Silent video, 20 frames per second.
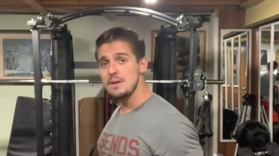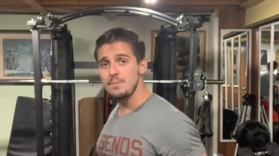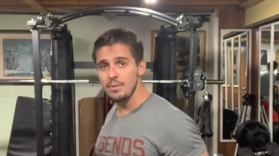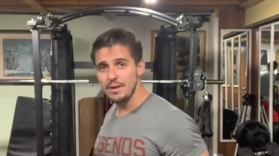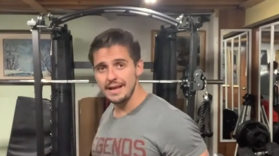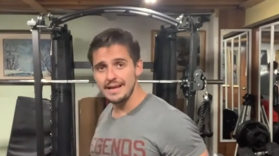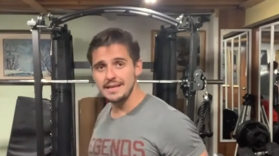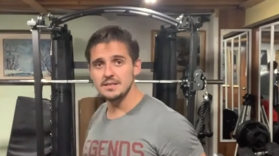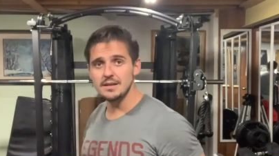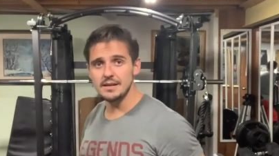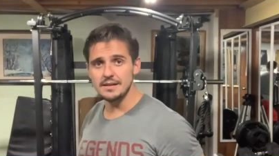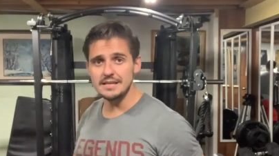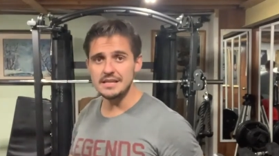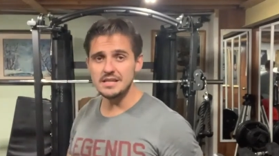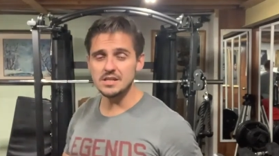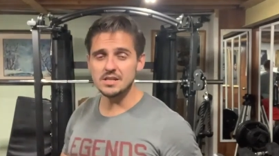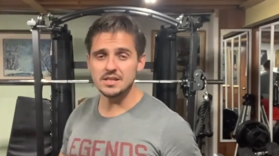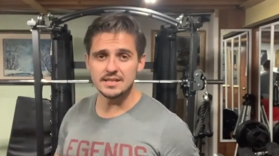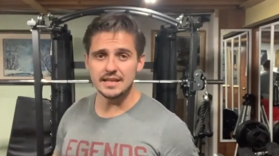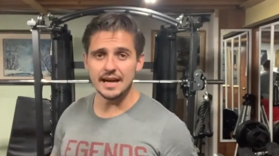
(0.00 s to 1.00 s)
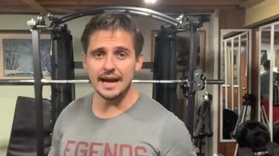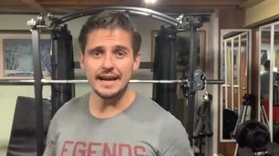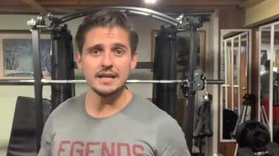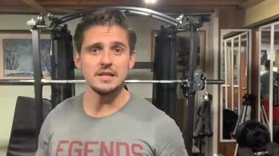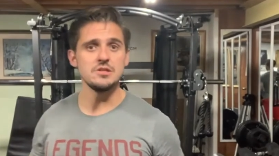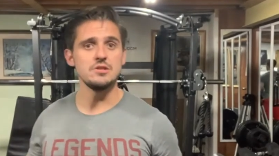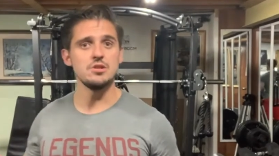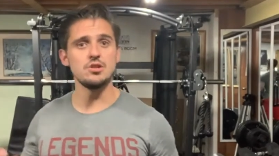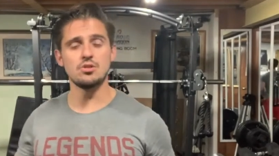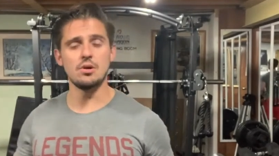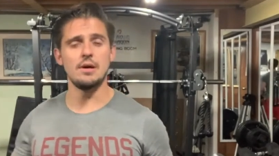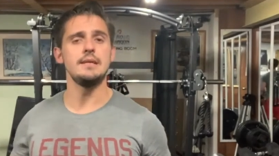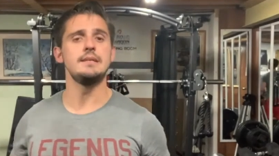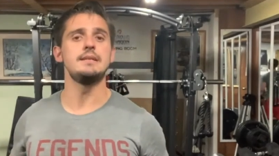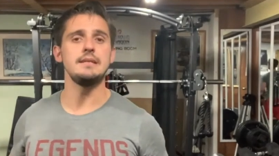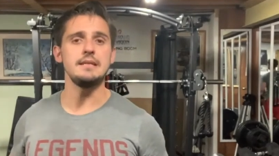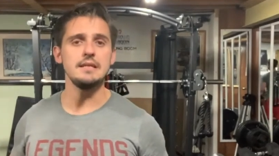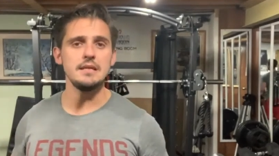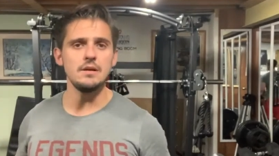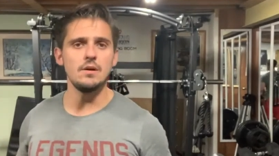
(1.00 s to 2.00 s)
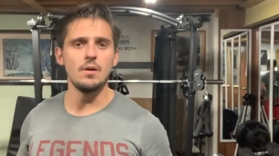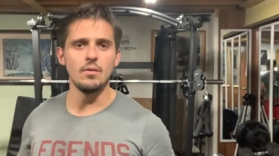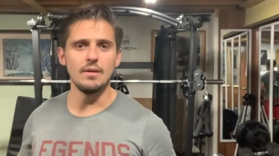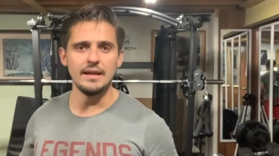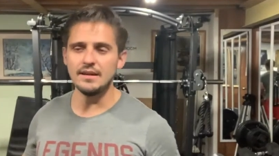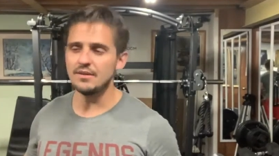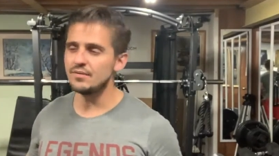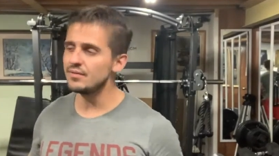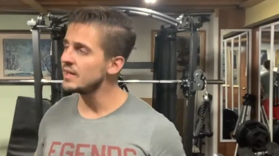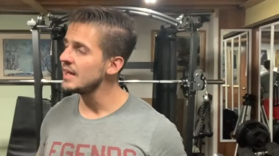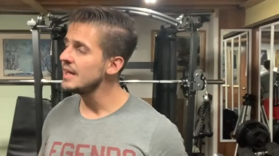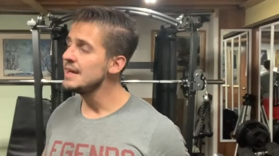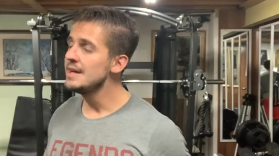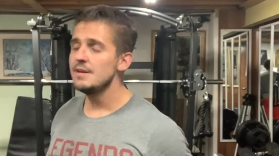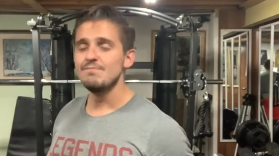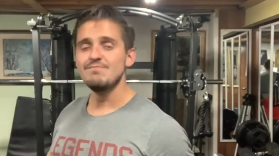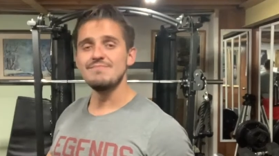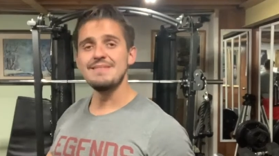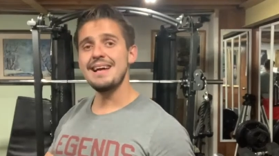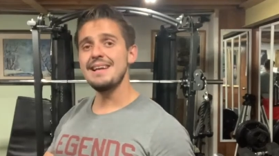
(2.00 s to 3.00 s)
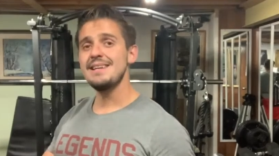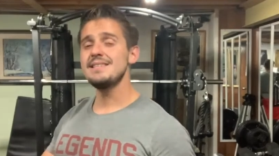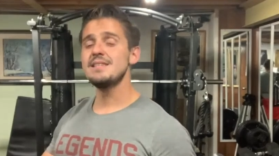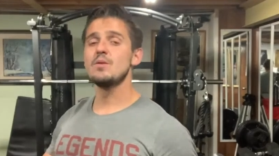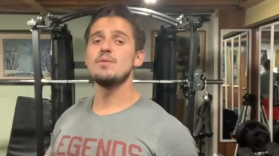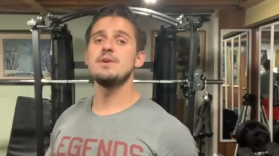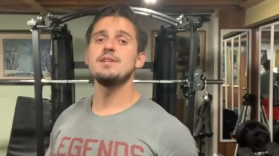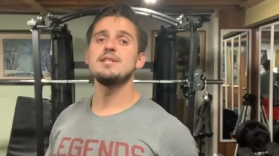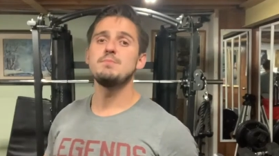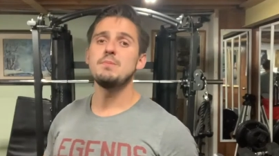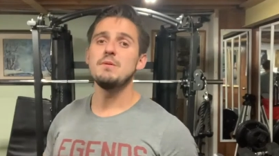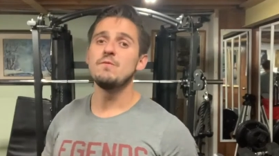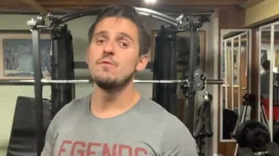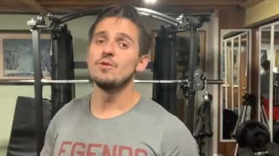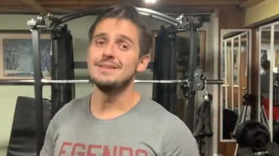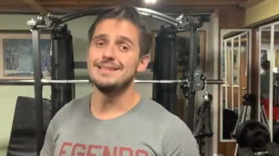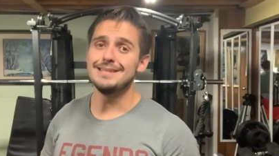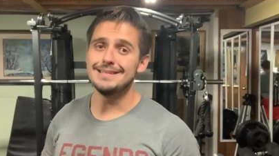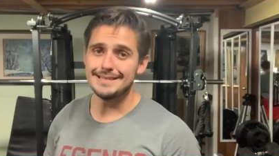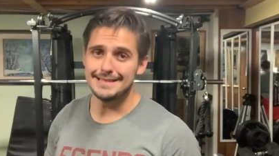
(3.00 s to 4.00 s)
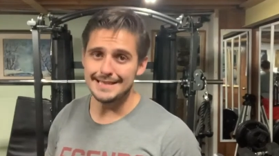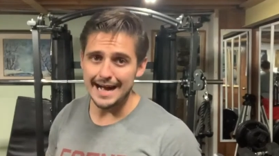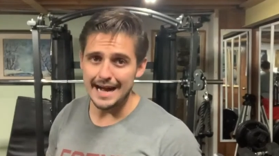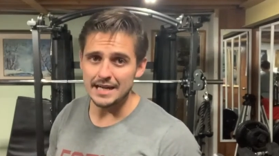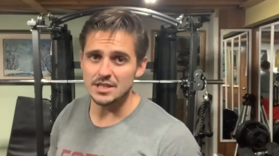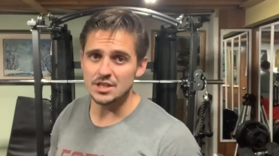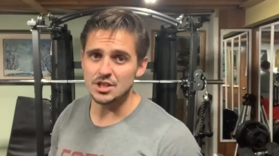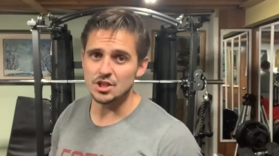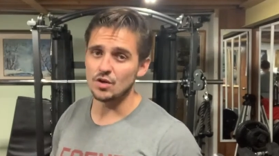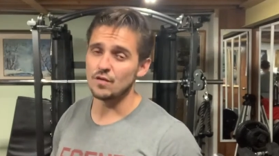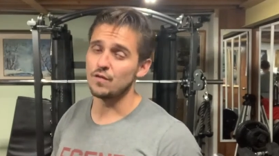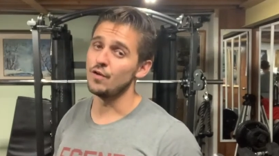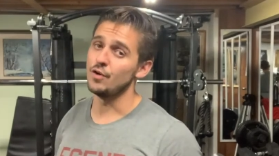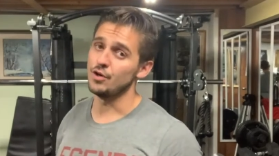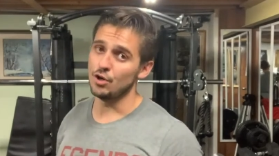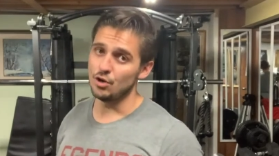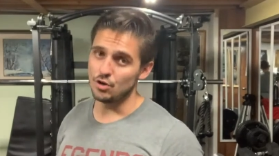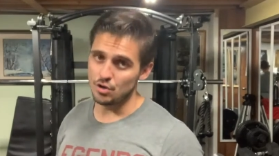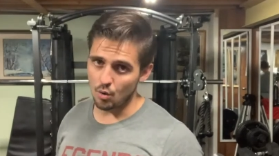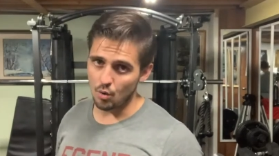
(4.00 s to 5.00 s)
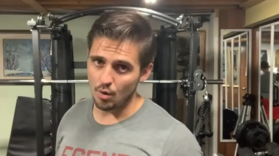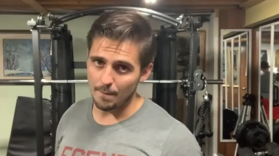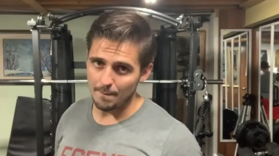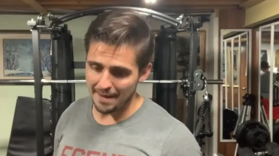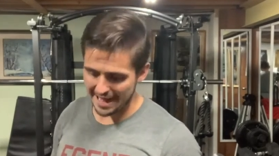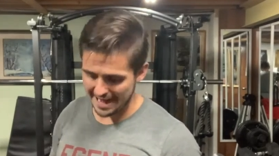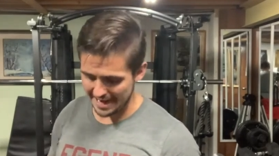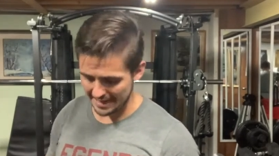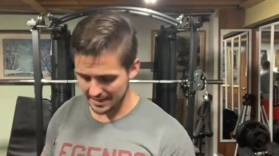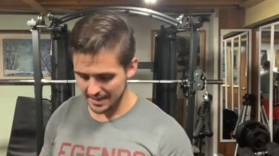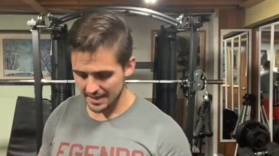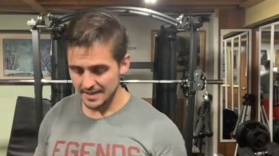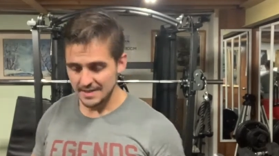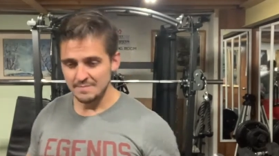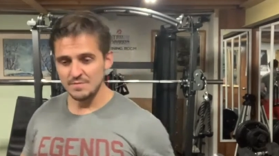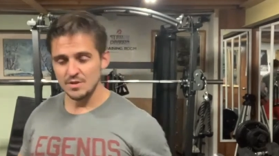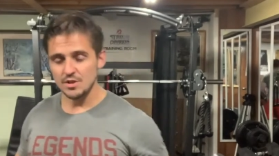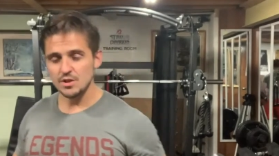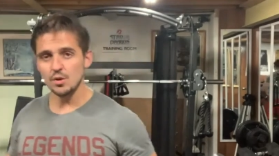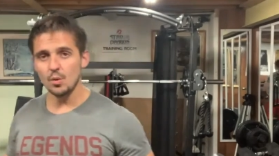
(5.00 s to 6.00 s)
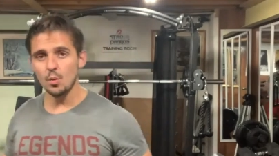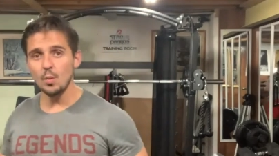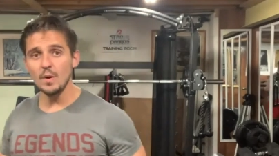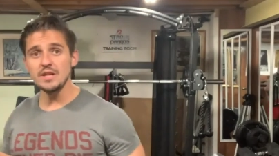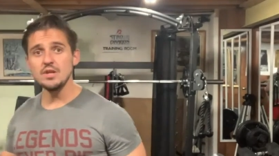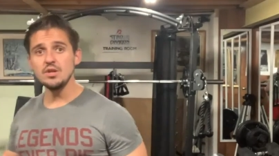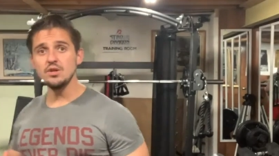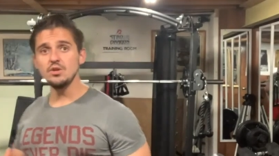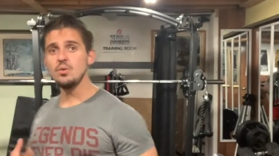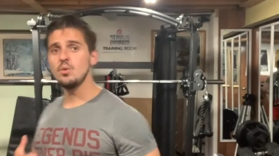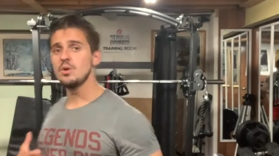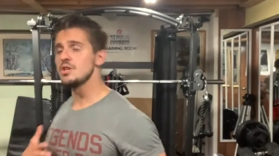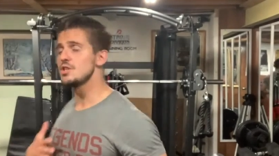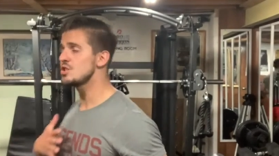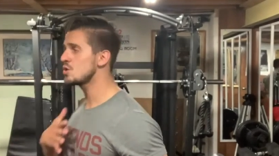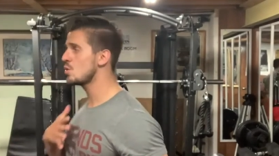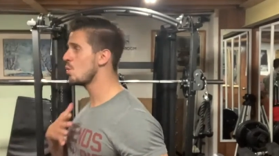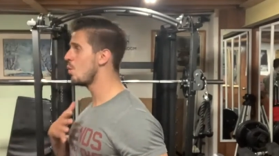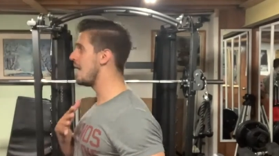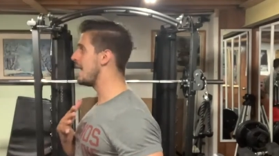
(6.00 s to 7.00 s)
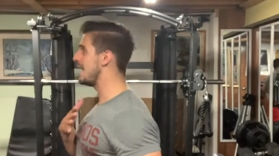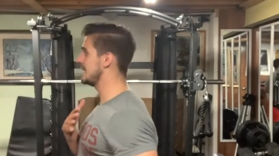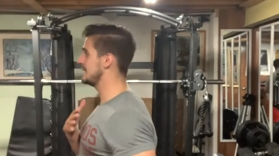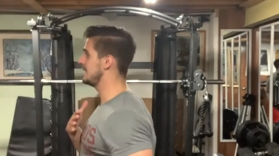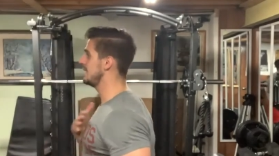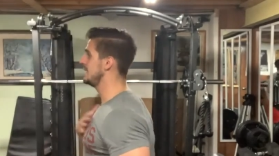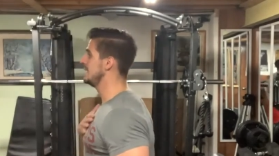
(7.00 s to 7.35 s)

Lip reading: plates on each side because you're trying to ego lift, that is a recipe for disaster for your lower back. So when you do a squat,